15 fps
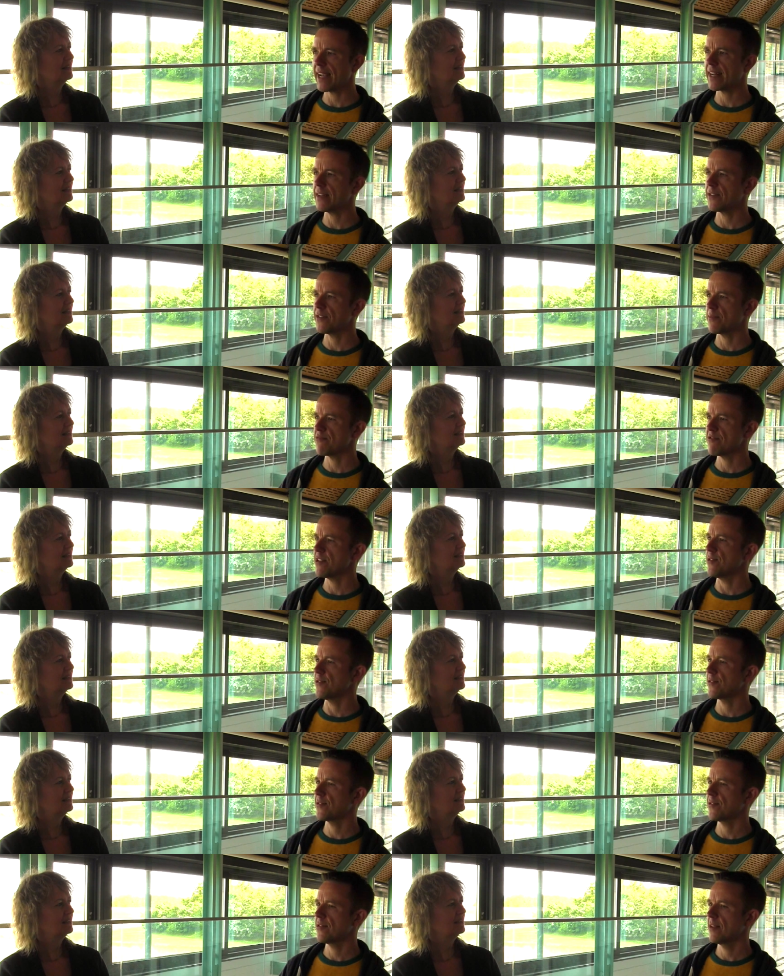Speaker 1: reckless
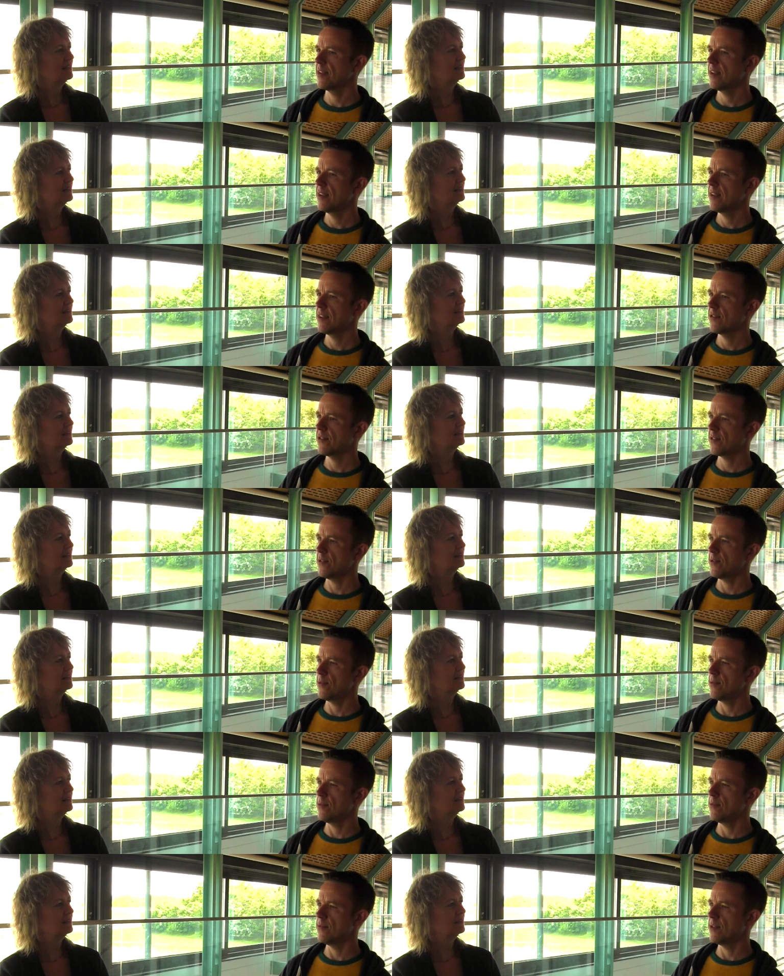approach
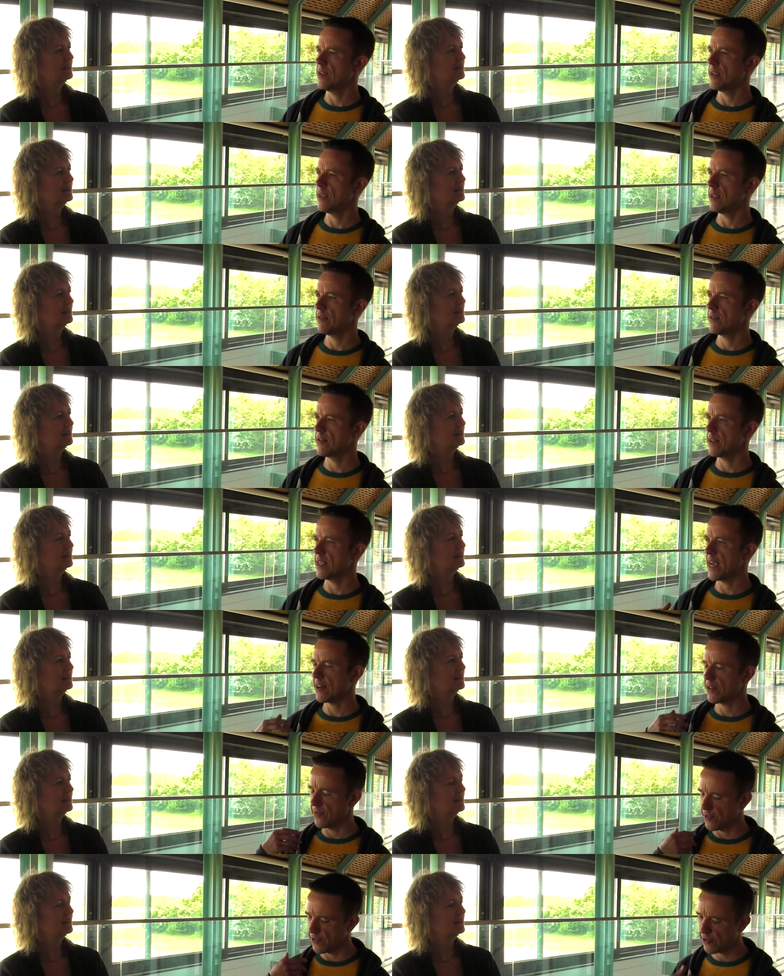to the to the
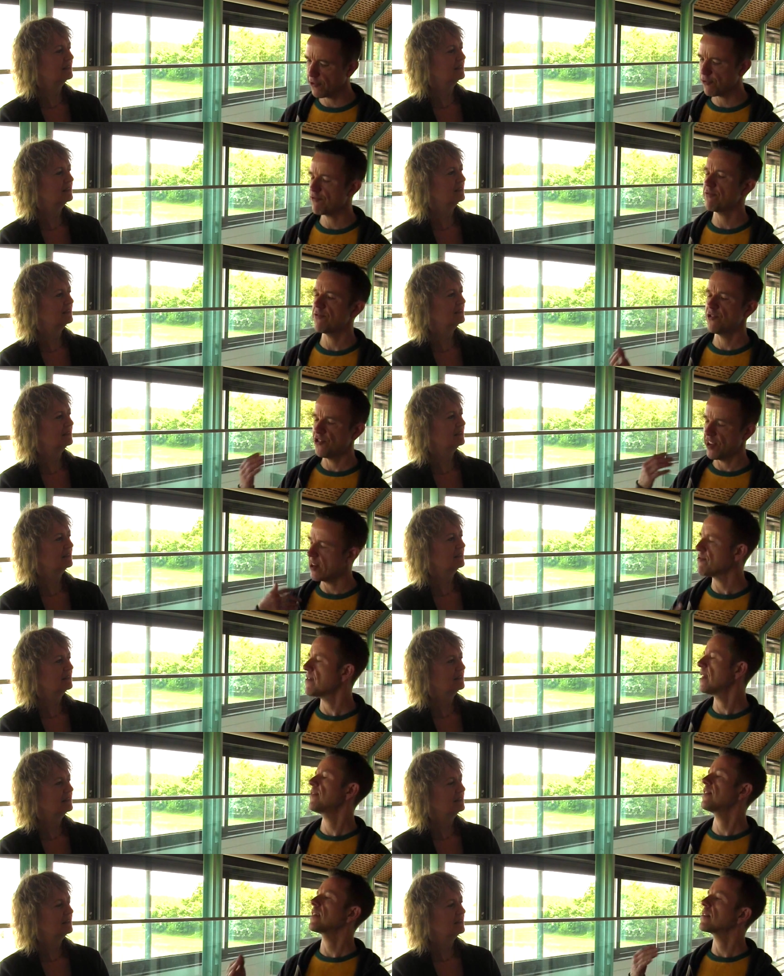act of just
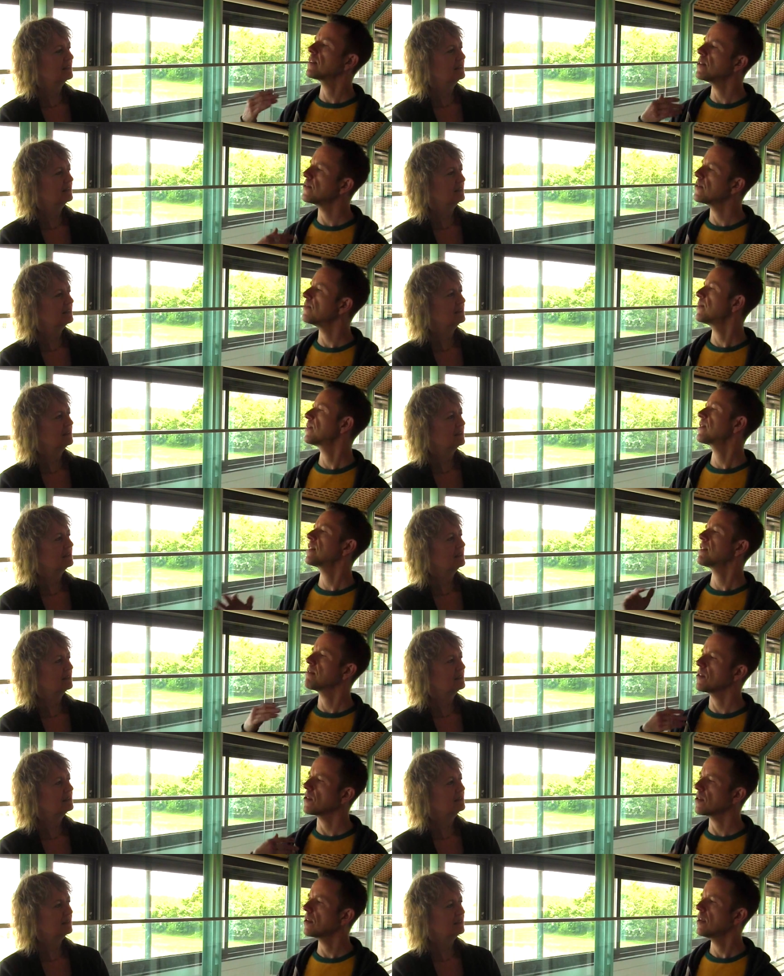generating loads of
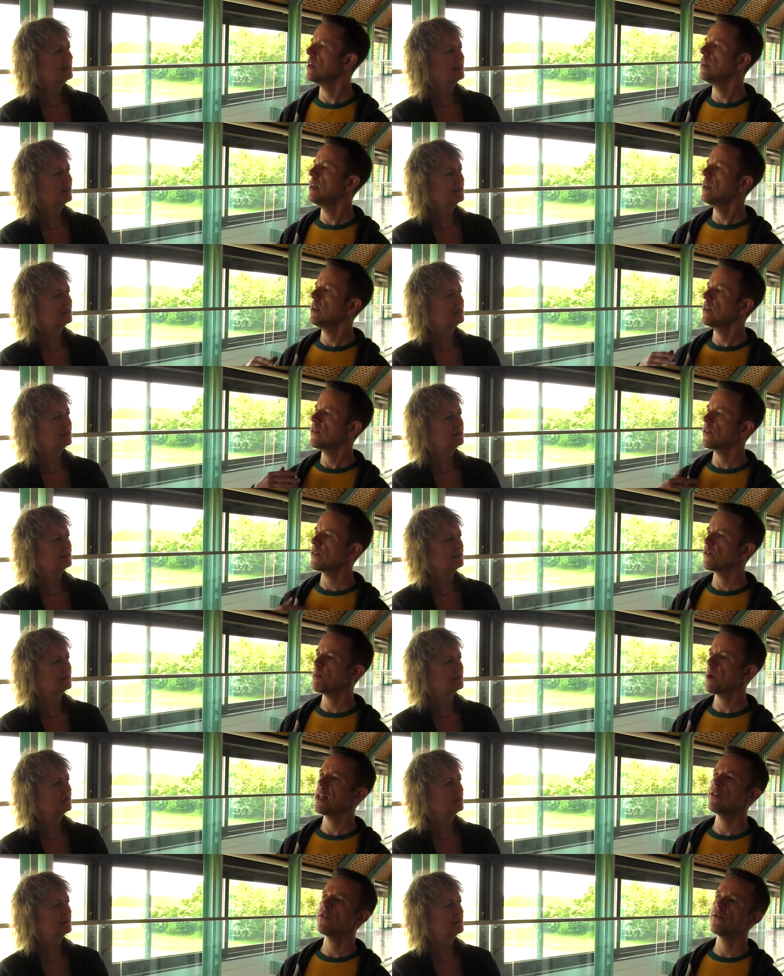material. Yeah.
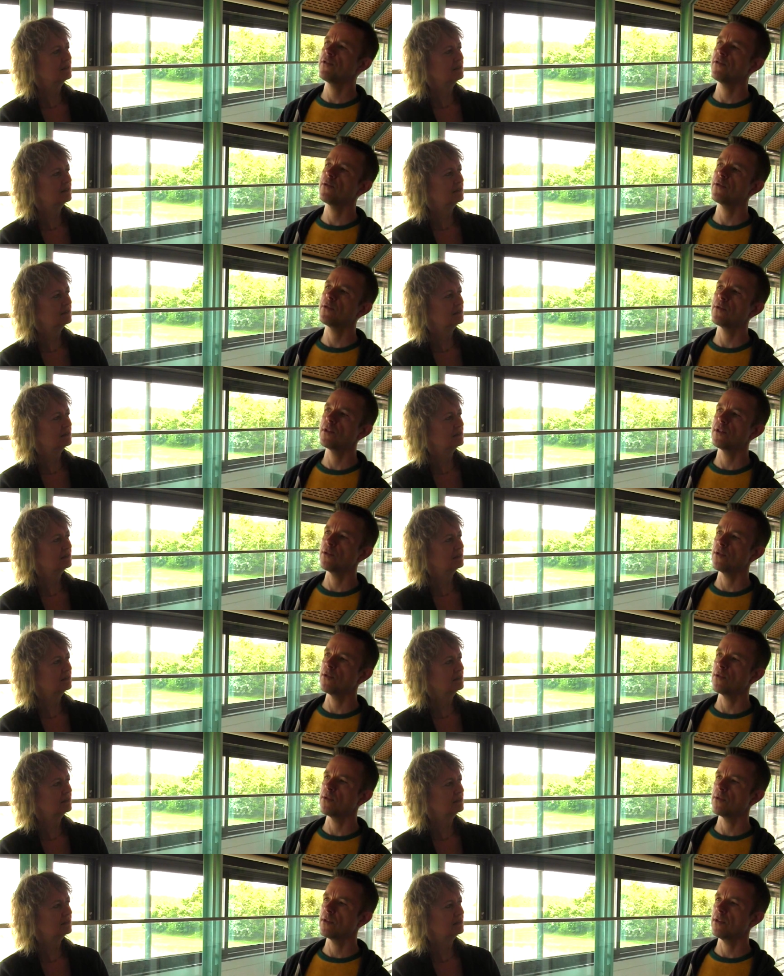Suspend your
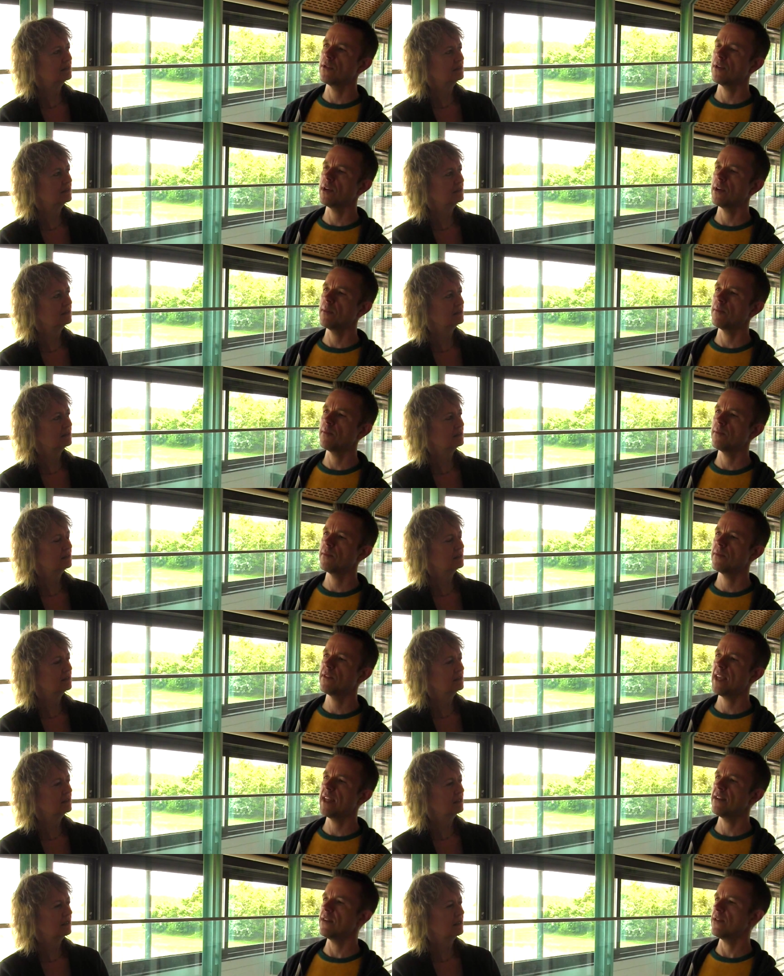your, your um,
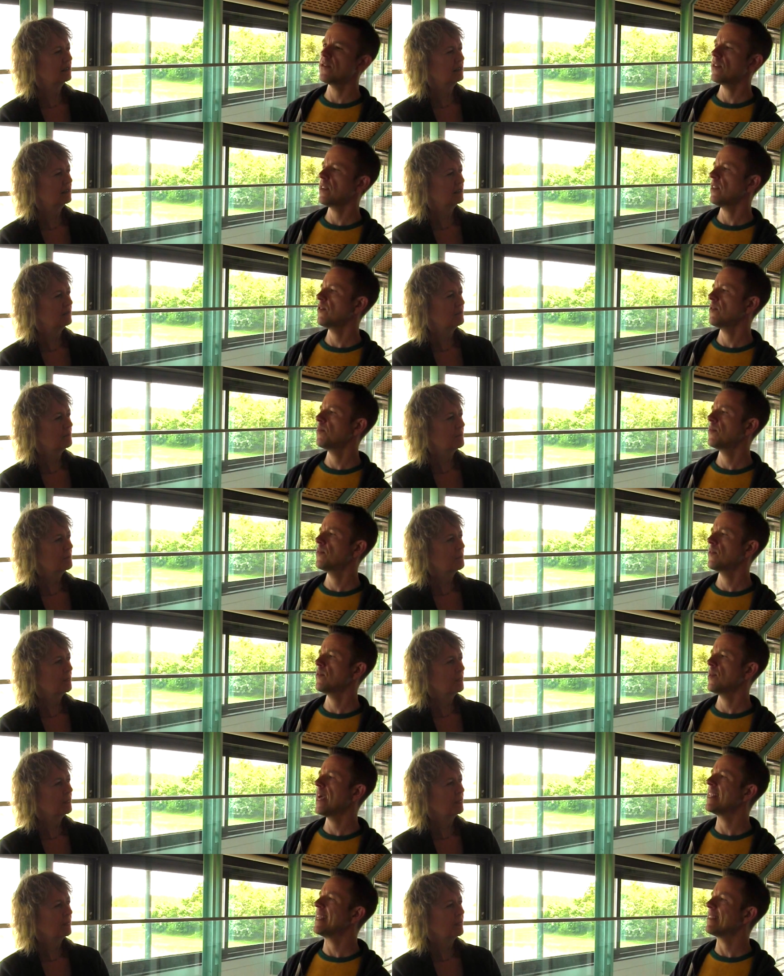tendency to,
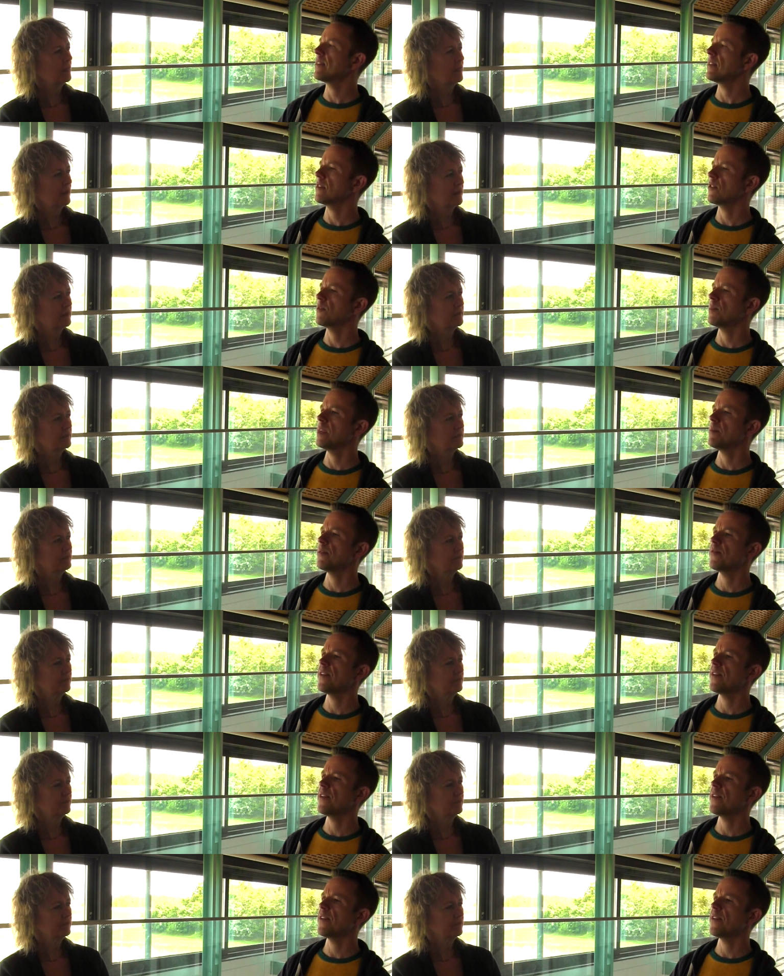to edit and to be a